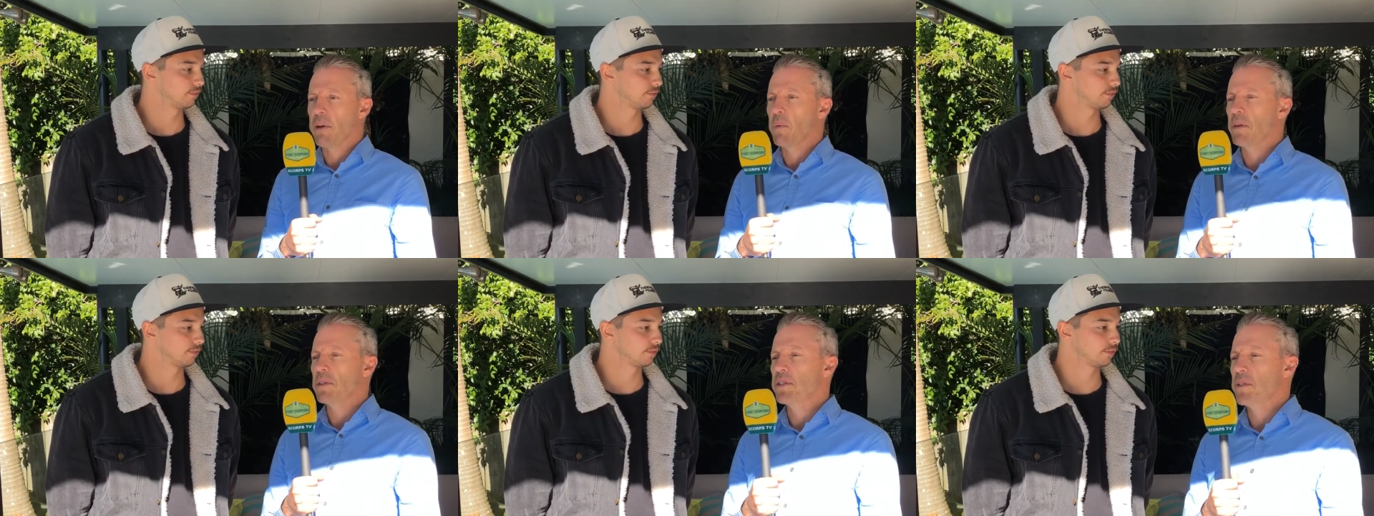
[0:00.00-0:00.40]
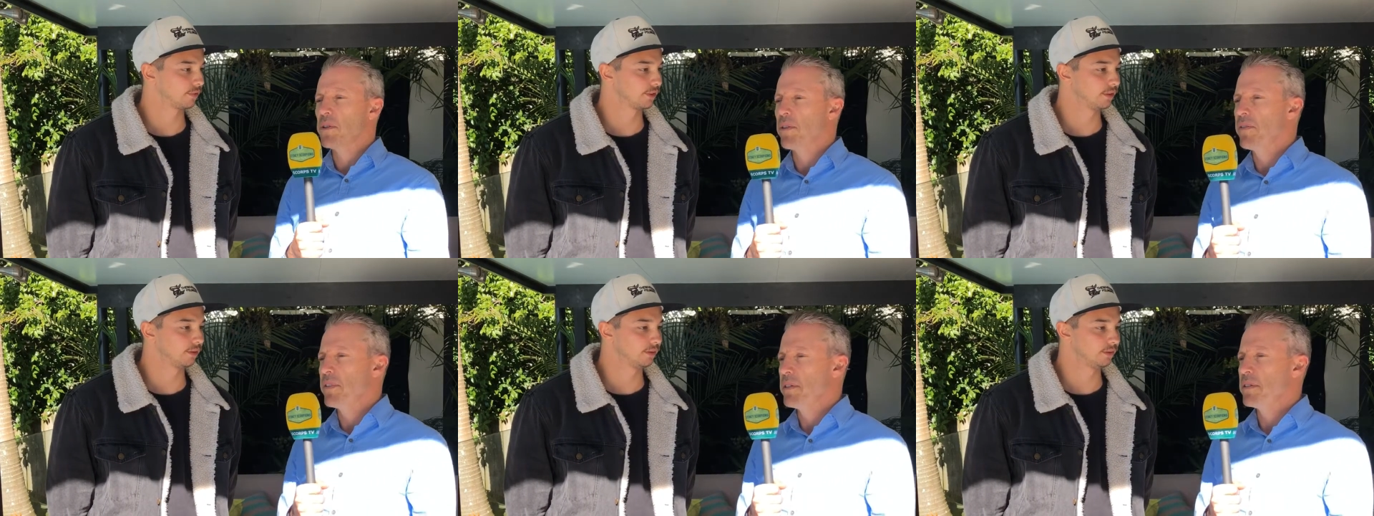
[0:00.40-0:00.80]
Speaker 1: What
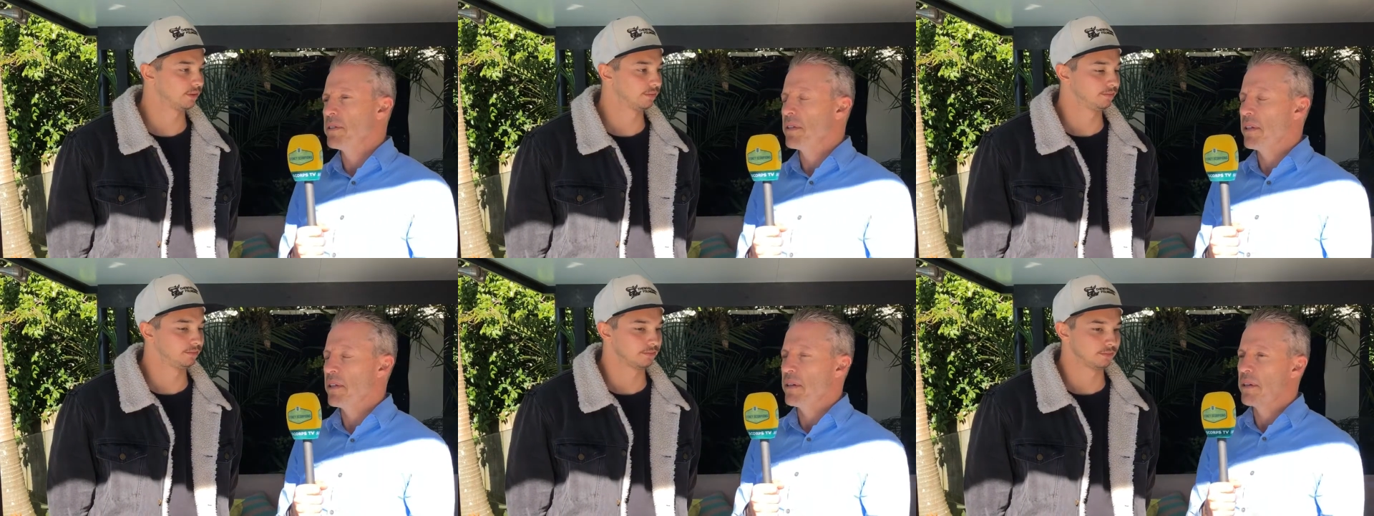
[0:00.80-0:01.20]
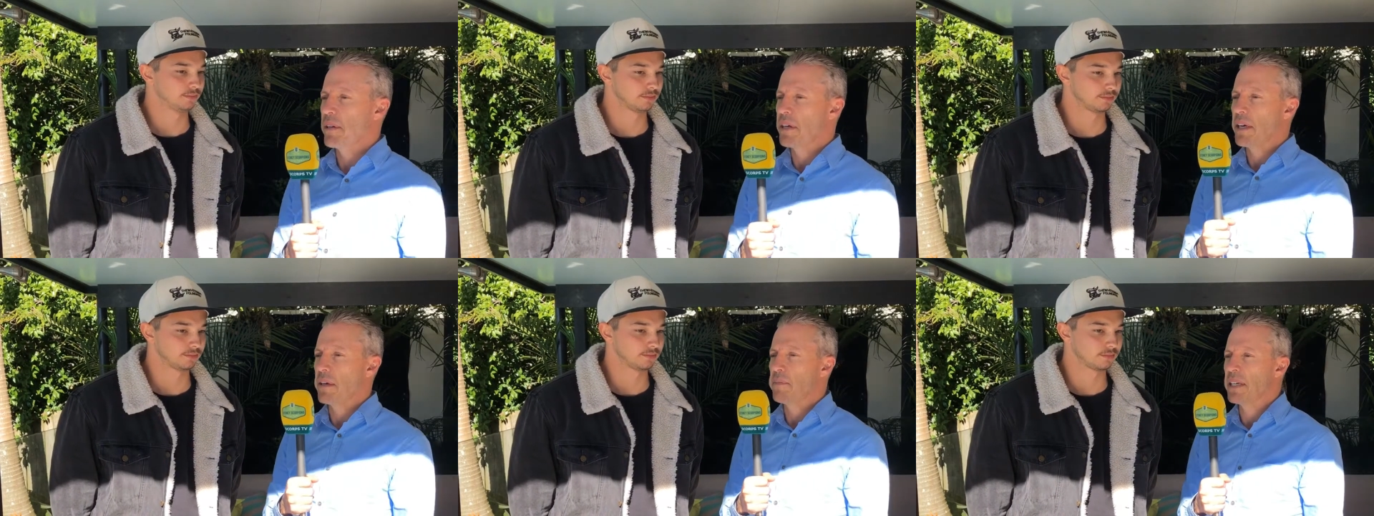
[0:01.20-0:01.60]
sort of is the
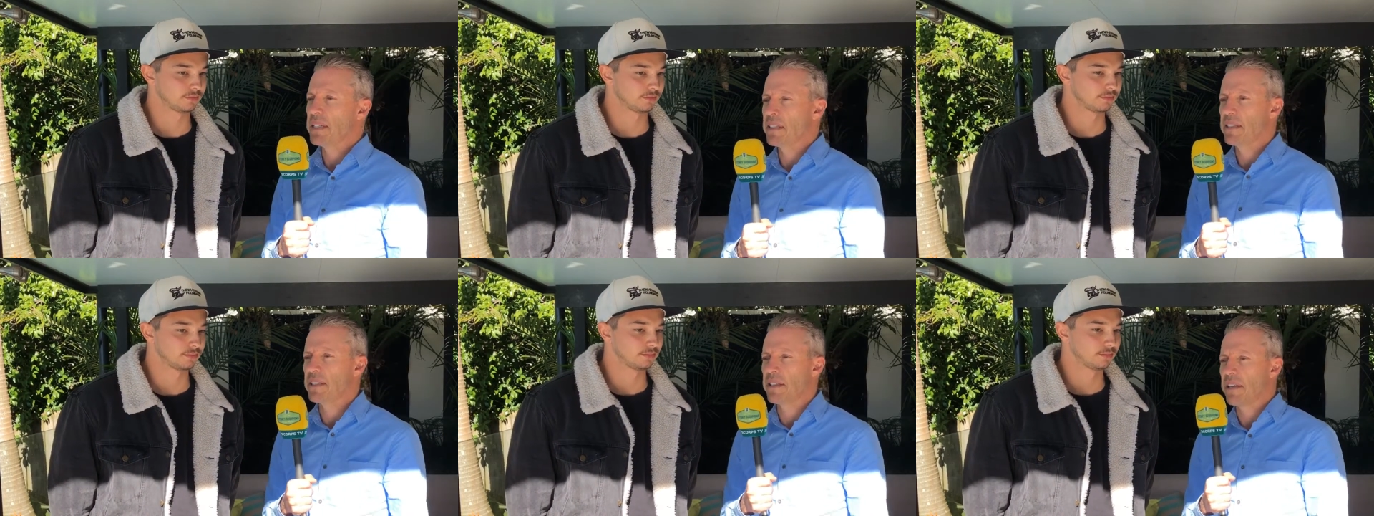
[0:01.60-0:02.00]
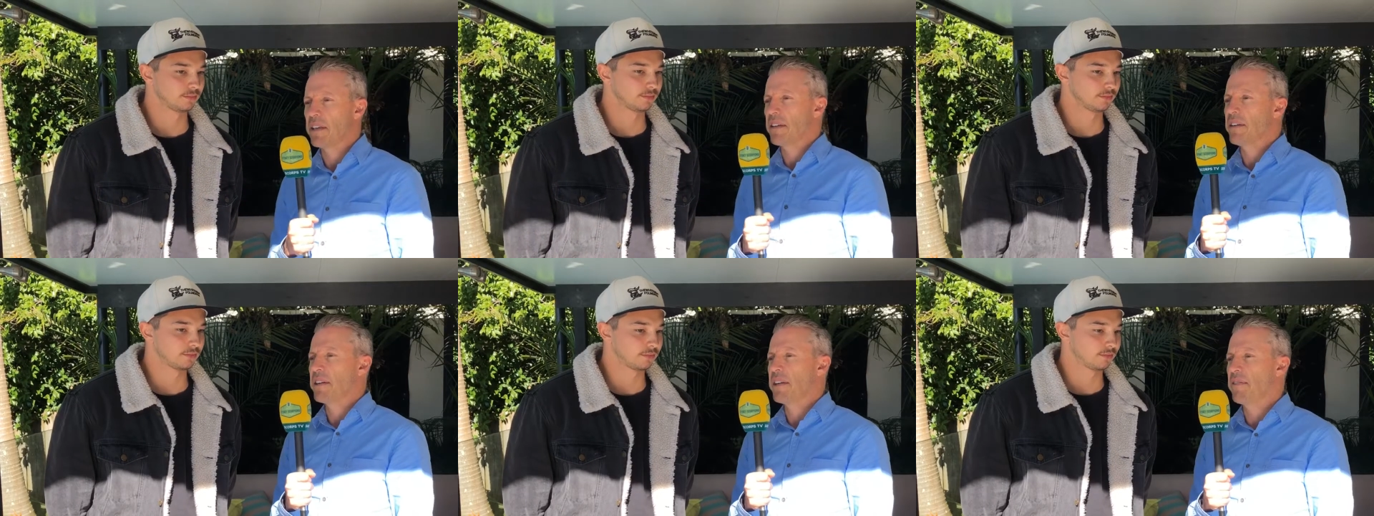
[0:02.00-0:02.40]
key message that
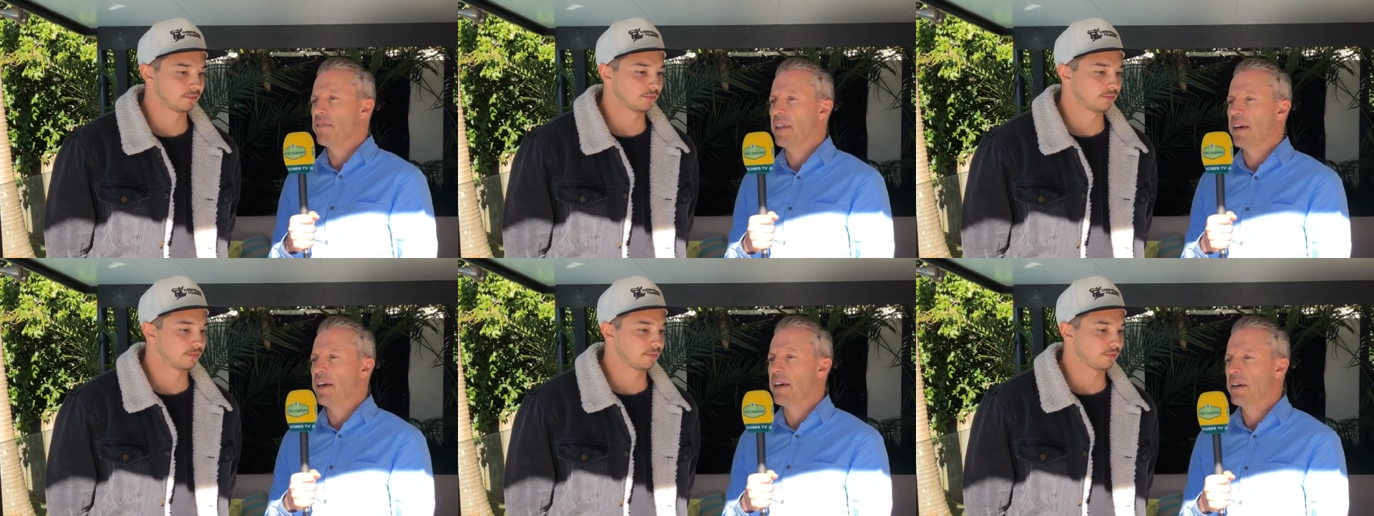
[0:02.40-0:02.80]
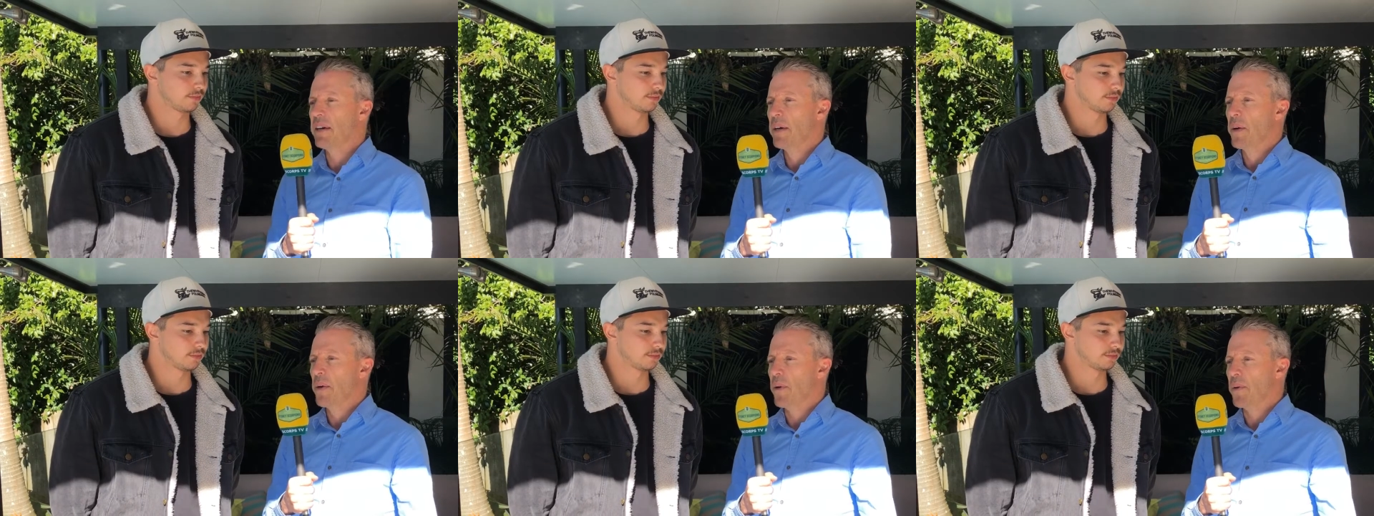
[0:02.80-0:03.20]
you'd give there
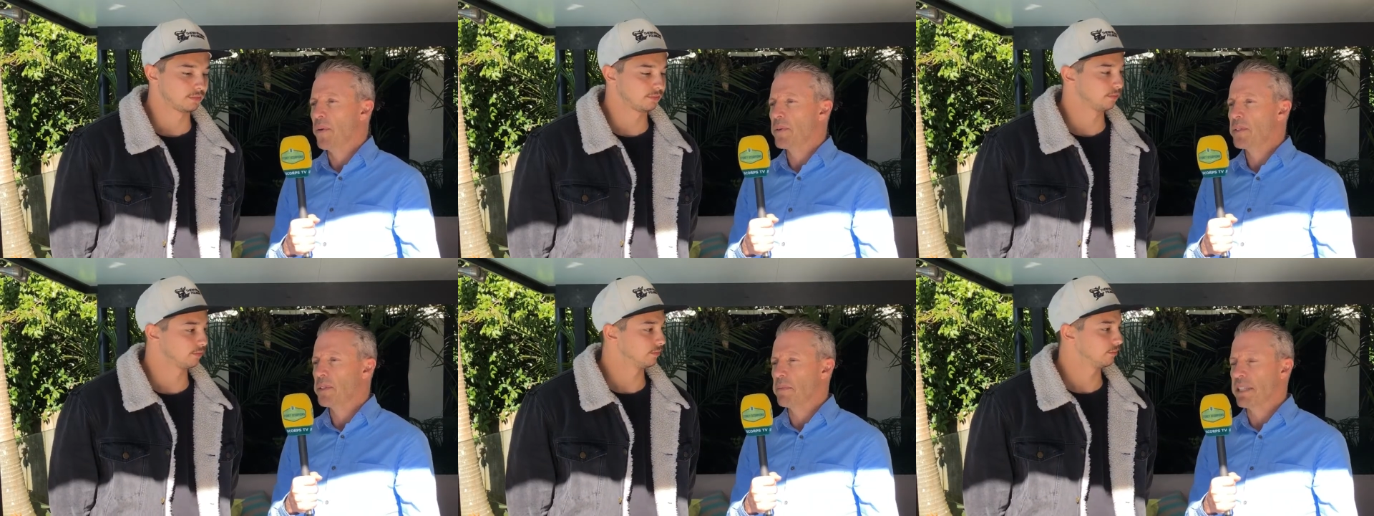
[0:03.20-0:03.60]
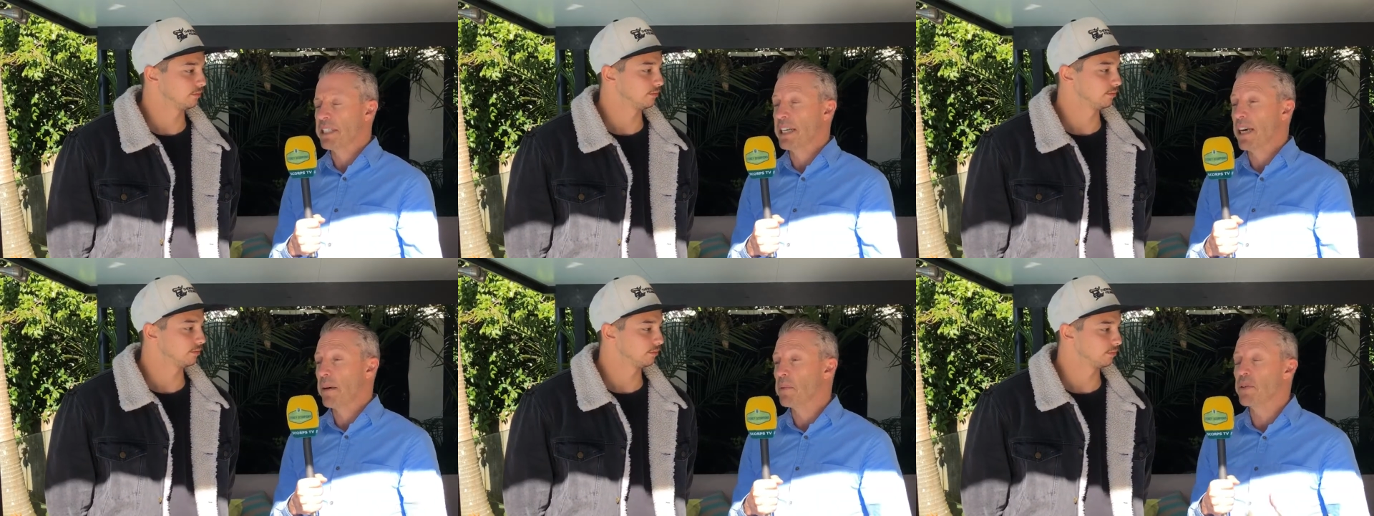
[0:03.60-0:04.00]
or some
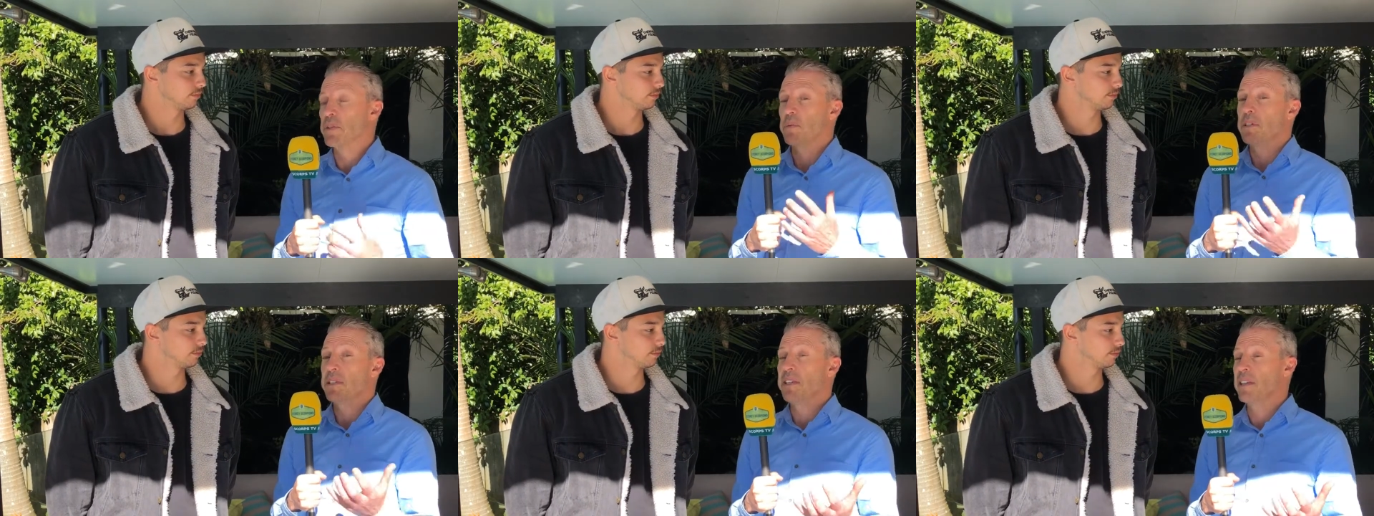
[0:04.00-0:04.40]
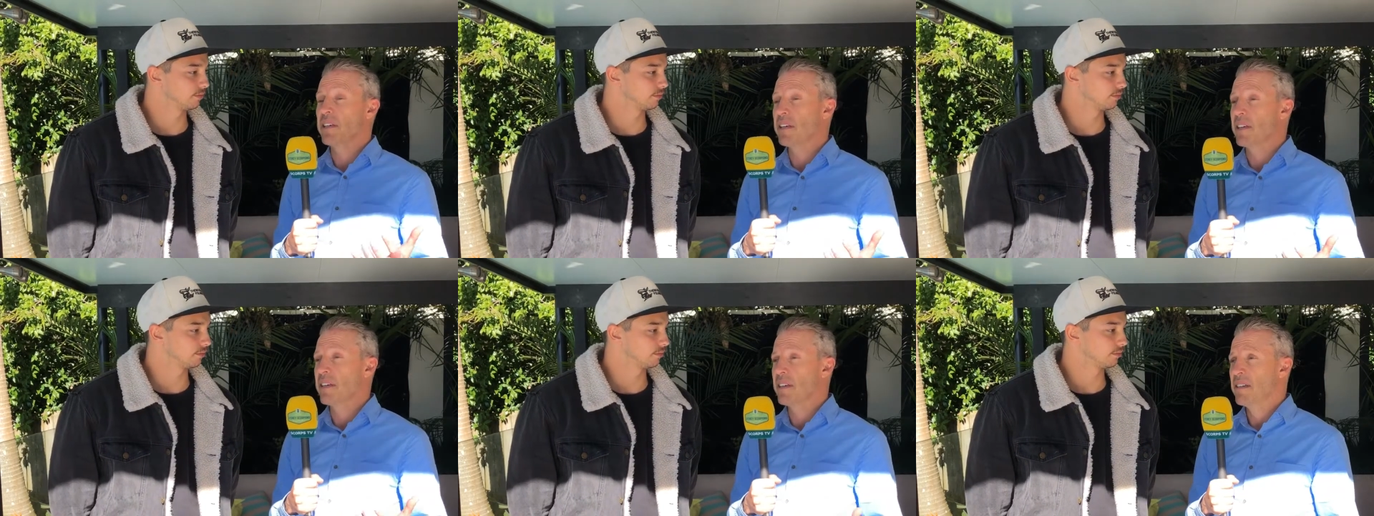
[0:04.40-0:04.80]
examples we're
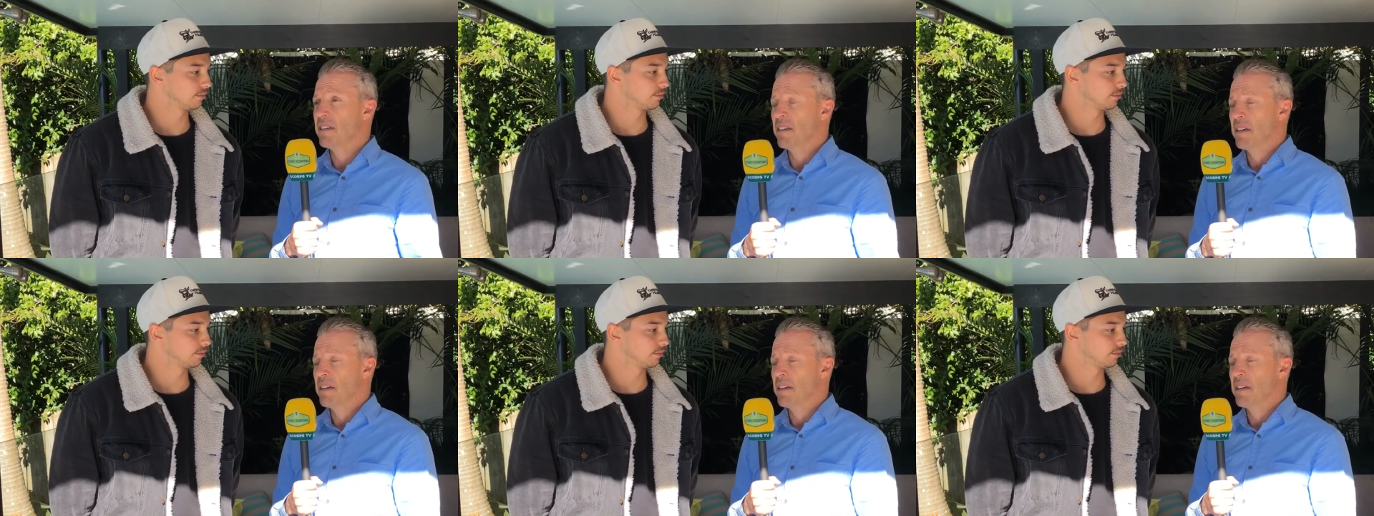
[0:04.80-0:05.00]
dealing,